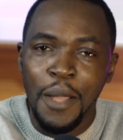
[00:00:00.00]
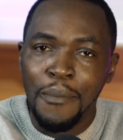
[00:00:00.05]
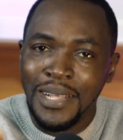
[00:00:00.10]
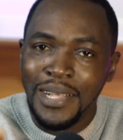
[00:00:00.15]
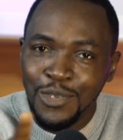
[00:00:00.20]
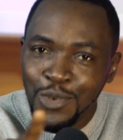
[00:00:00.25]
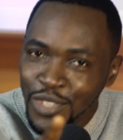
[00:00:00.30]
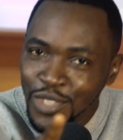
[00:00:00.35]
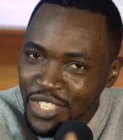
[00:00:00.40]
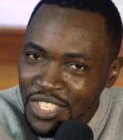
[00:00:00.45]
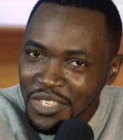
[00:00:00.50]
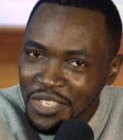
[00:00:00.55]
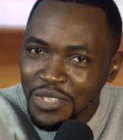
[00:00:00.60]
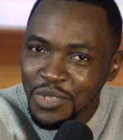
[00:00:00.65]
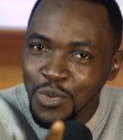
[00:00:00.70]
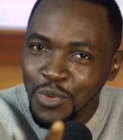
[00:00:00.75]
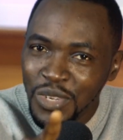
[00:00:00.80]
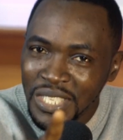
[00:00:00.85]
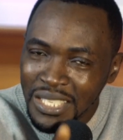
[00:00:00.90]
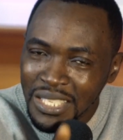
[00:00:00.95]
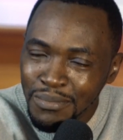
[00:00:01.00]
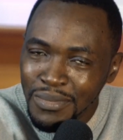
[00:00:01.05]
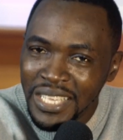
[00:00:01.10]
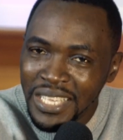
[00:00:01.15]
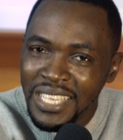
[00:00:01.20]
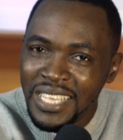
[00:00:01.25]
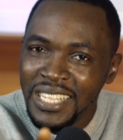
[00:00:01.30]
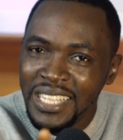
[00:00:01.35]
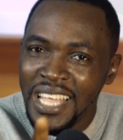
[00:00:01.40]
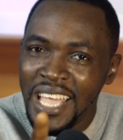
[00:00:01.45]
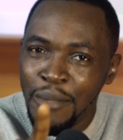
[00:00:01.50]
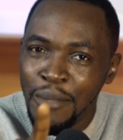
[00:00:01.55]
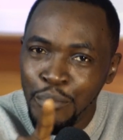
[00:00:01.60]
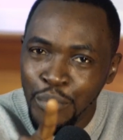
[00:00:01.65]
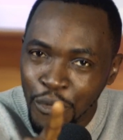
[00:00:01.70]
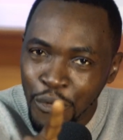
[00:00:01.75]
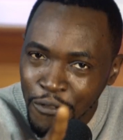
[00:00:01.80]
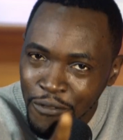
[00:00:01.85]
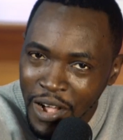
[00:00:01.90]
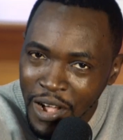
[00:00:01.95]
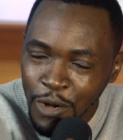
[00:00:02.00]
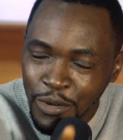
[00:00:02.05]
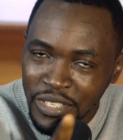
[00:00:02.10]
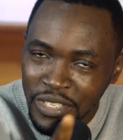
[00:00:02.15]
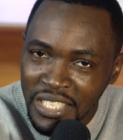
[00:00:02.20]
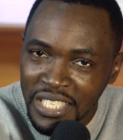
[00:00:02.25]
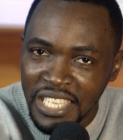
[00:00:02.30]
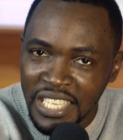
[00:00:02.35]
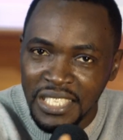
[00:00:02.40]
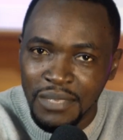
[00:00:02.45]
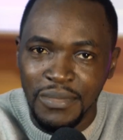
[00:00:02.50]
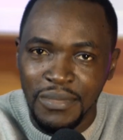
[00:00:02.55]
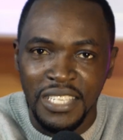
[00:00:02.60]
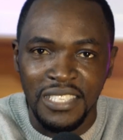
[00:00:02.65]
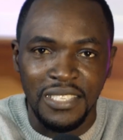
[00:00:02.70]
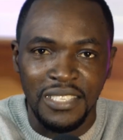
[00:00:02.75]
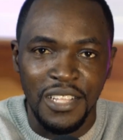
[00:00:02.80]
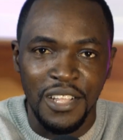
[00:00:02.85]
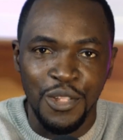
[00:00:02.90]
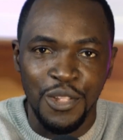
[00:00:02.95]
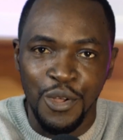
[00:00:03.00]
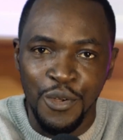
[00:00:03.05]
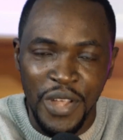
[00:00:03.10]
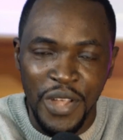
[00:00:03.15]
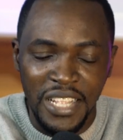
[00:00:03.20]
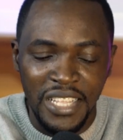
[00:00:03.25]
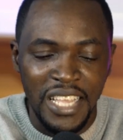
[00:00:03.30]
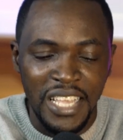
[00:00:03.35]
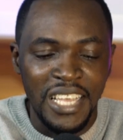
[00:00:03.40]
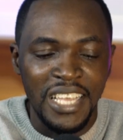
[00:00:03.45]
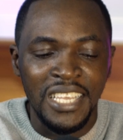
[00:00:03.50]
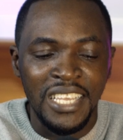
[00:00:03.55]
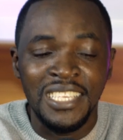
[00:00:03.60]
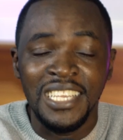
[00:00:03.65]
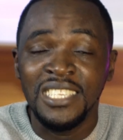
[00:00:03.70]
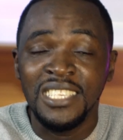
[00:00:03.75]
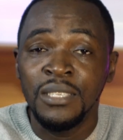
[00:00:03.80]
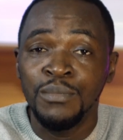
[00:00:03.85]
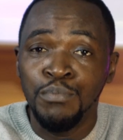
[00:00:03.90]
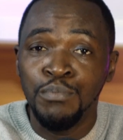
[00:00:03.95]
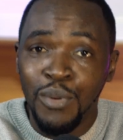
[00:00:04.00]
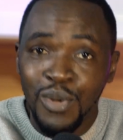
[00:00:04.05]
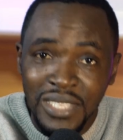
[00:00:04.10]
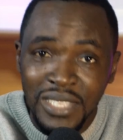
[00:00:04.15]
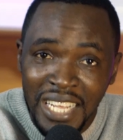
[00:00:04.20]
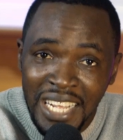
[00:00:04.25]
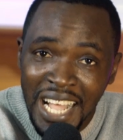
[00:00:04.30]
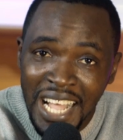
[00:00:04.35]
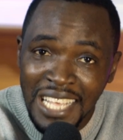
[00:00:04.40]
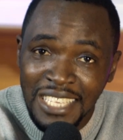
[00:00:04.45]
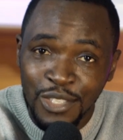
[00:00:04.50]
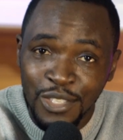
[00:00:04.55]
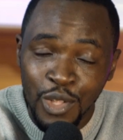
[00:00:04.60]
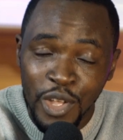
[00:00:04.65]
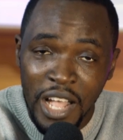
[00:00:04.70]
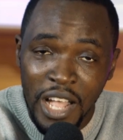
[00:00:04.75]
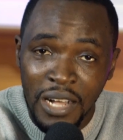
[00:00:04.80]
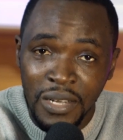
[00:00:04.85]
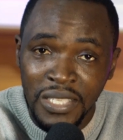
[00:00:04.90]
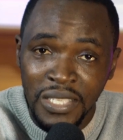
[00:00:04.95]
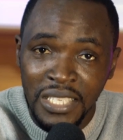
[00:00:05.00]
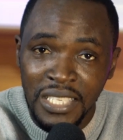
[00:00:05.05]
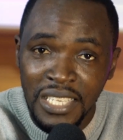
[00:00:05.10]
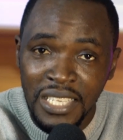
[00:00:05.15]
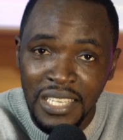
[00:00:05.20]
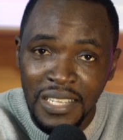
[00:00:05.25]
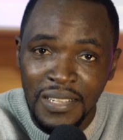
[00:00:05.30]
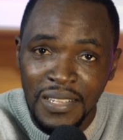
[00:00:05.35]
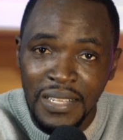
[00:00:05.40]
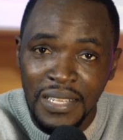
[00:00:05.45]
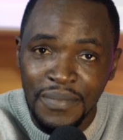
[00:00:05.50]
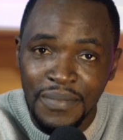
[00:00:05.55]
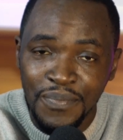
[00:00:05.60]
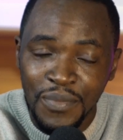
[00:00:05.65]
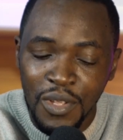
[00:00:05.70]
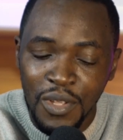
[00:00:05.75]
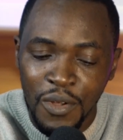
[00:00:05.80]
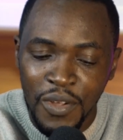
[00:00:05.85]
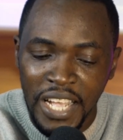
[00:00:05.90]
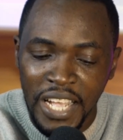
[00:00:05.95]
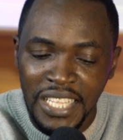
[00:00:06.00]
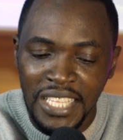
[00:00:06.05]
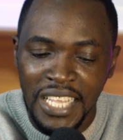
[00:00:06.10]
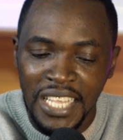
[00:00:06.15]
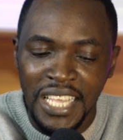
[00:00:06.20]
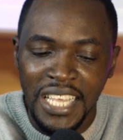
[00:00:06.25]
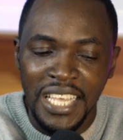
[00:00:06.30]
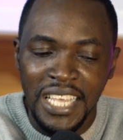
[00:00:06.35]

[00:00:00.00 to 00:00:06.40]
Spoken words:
But Kojo Sheldon was making a profound statement, all right? He has bought the guy's loyalty, all right?